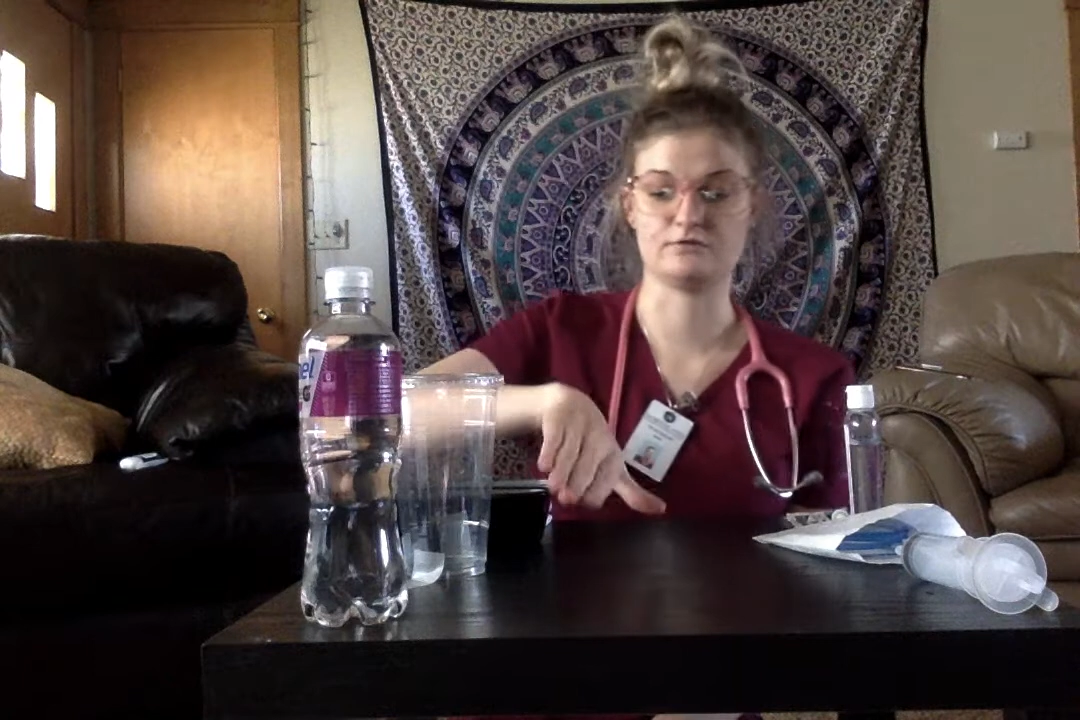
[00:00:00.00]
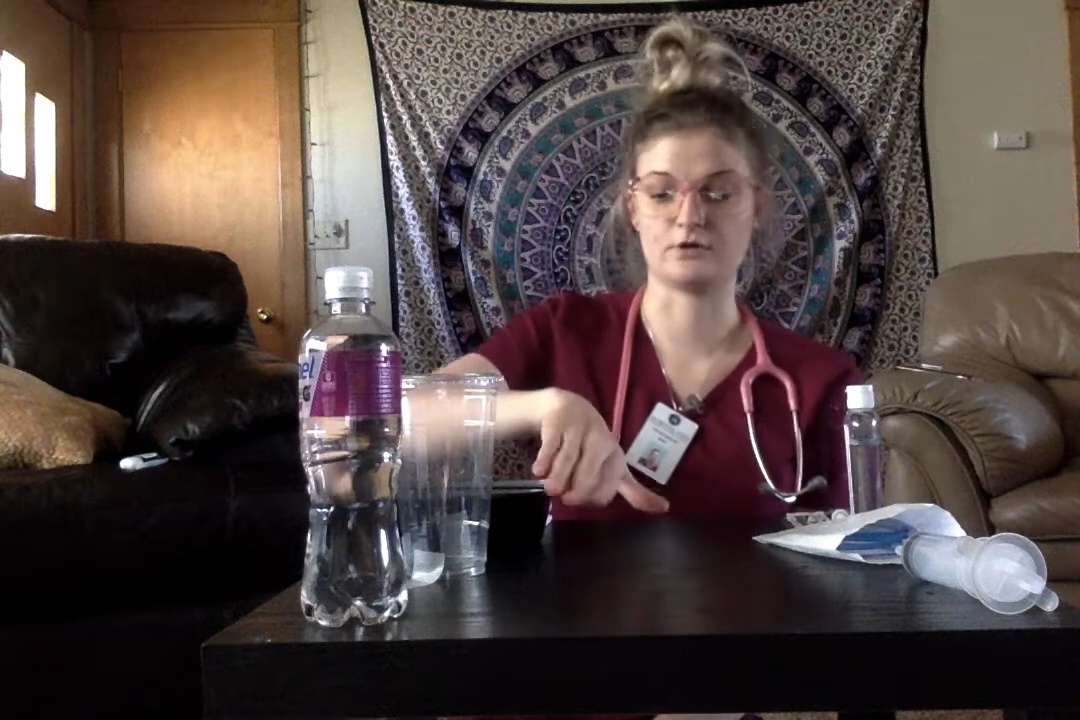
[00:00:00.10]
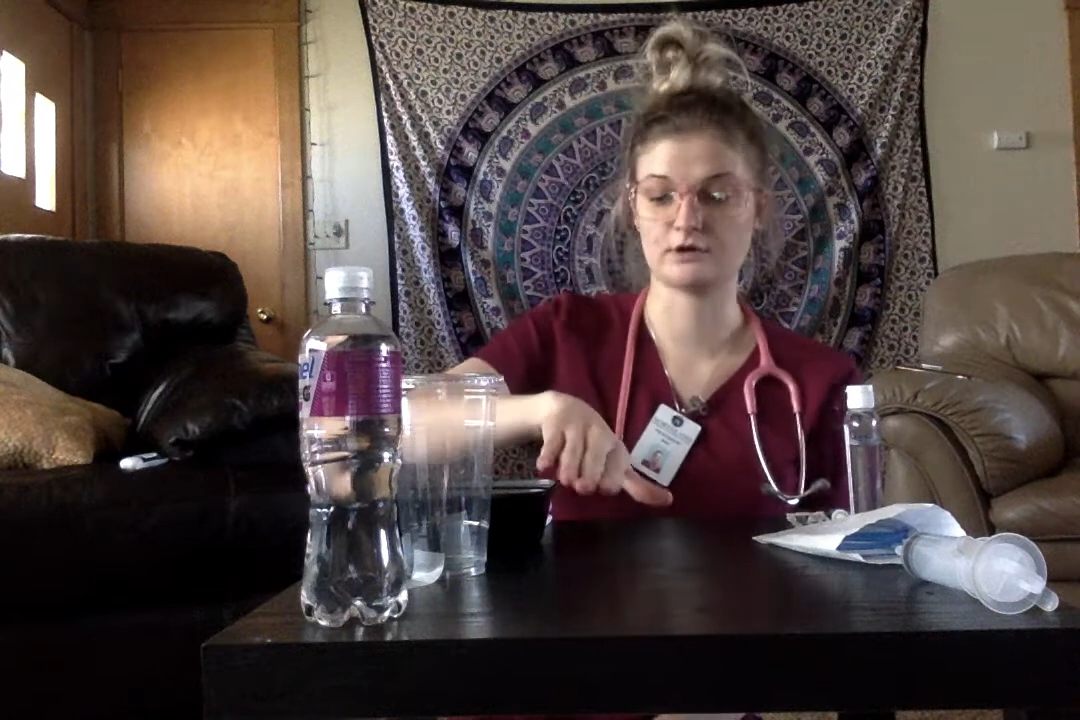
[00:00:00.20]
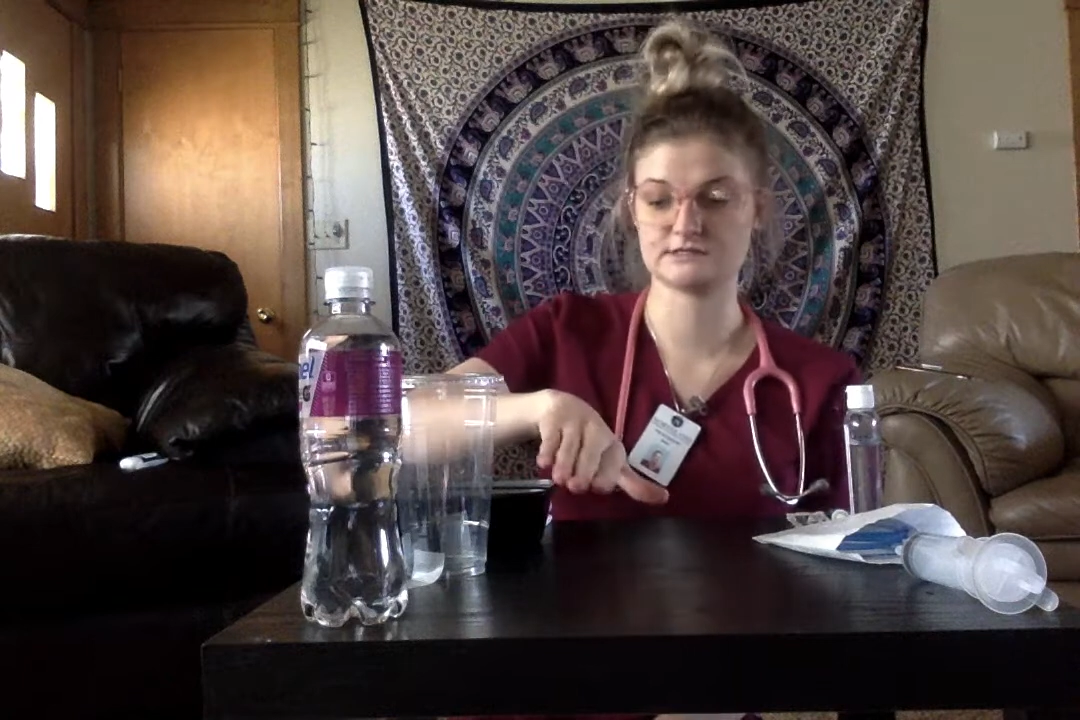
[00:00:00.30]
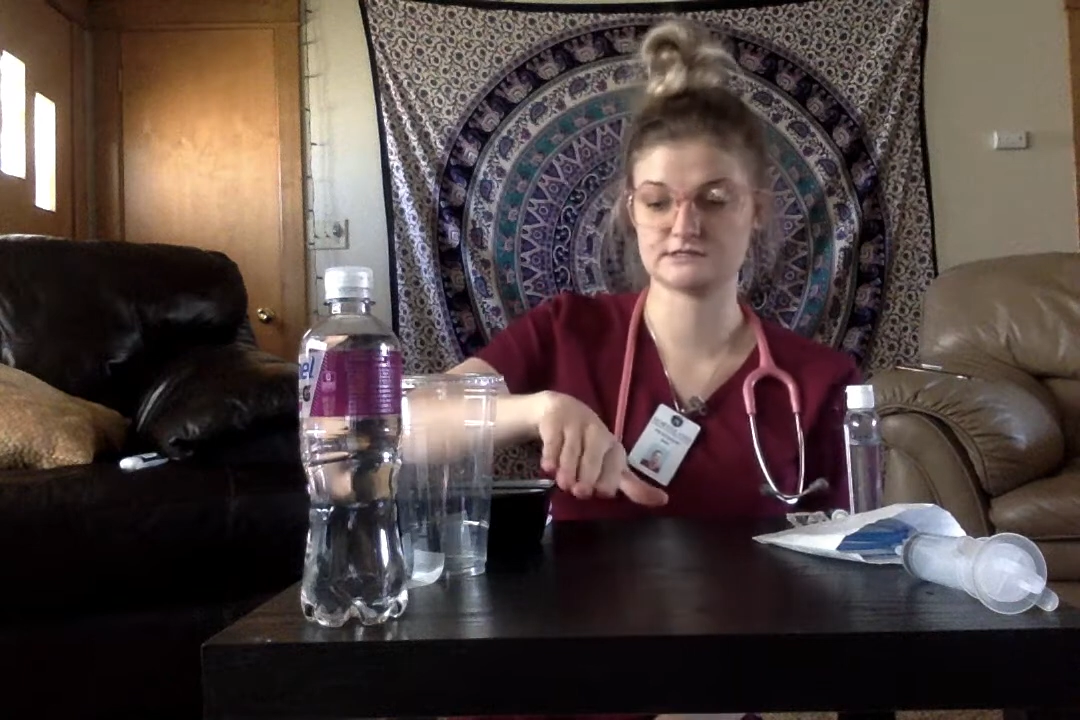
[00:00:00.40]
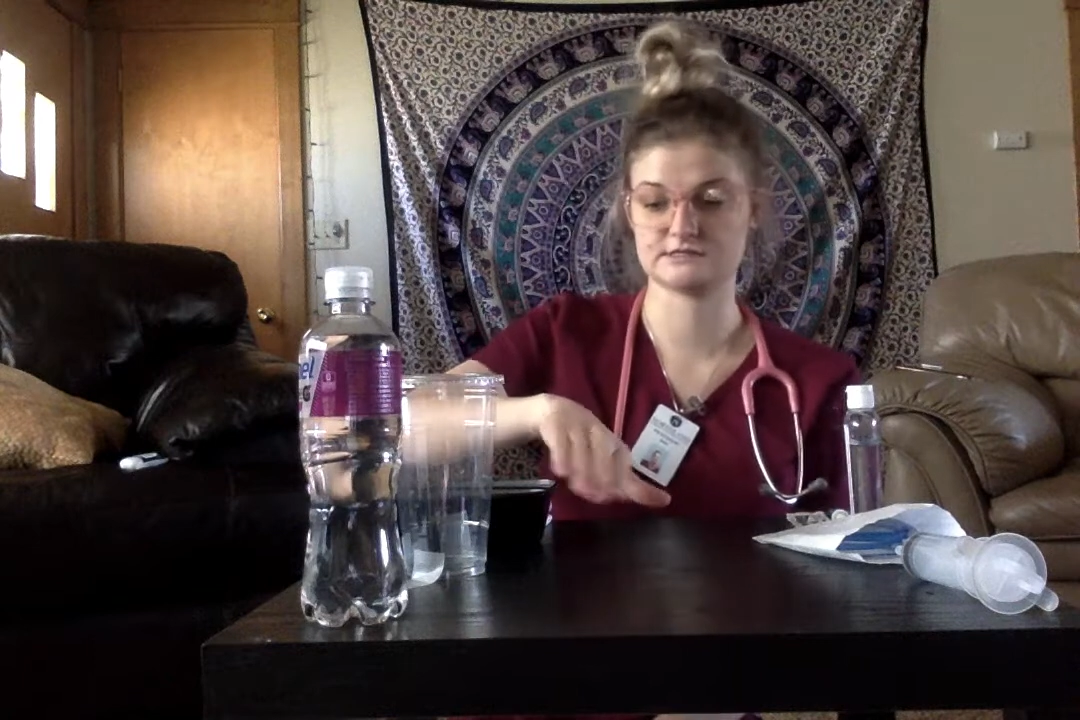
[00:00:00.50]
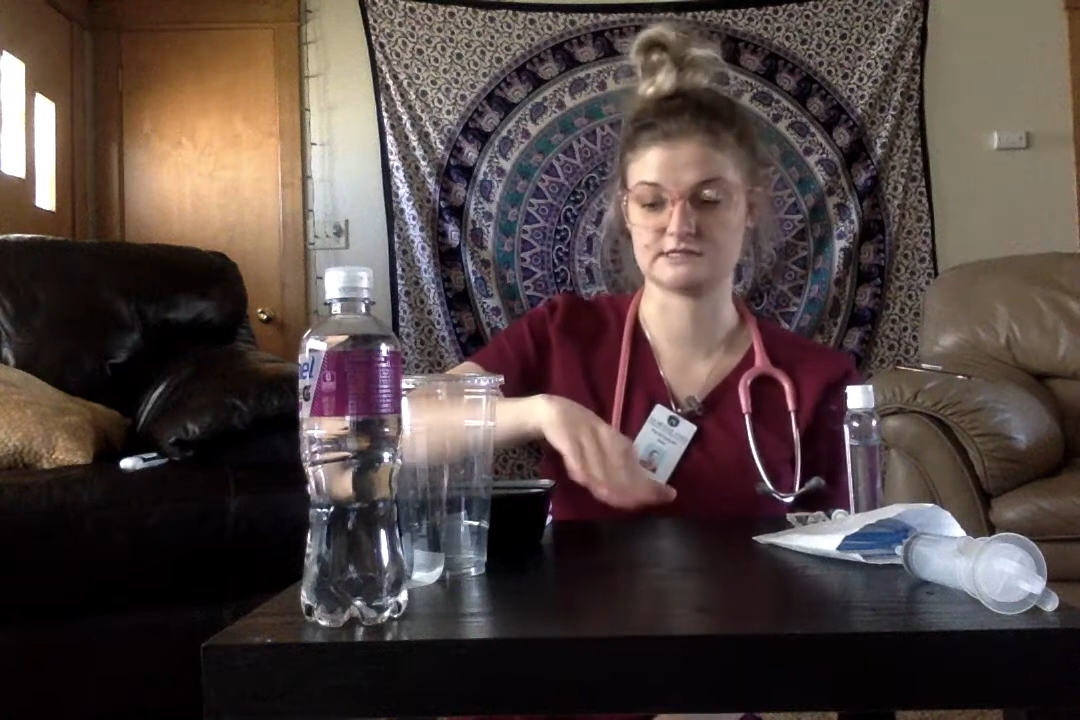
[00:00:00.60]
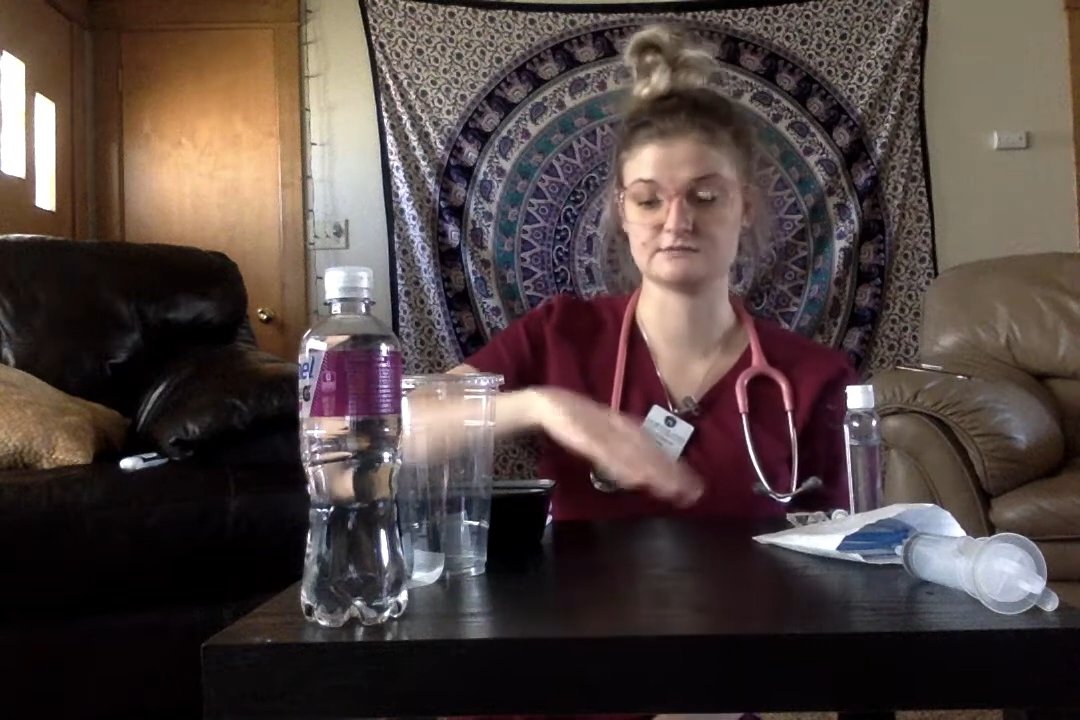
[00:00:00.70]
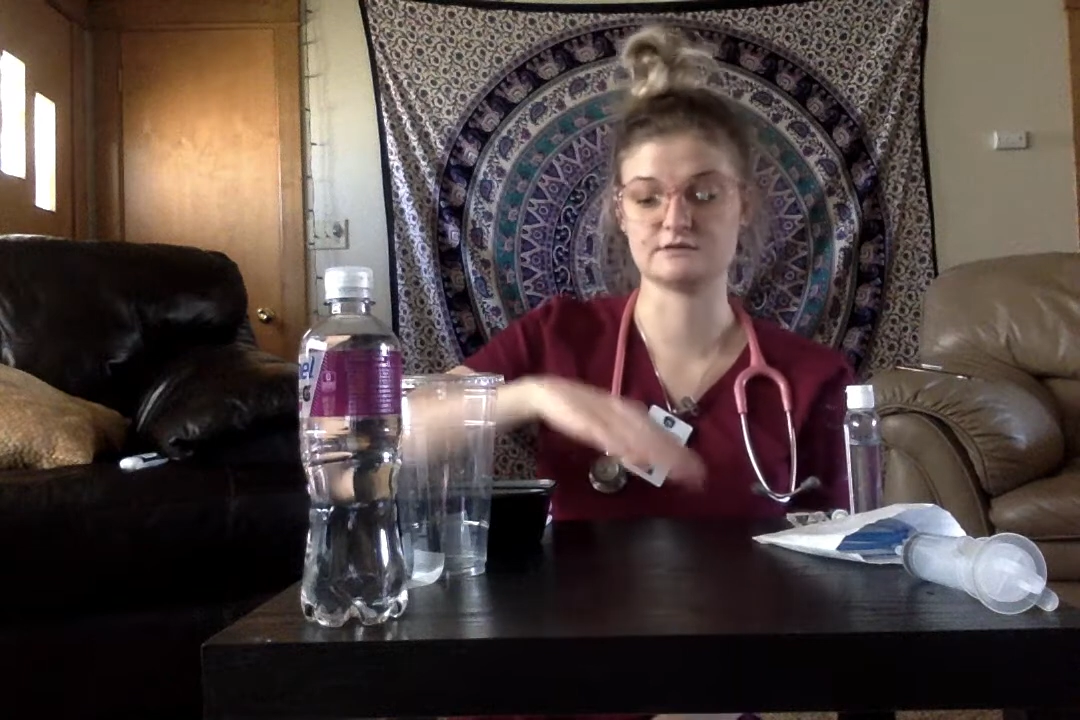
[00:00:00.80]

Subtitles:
focused assessment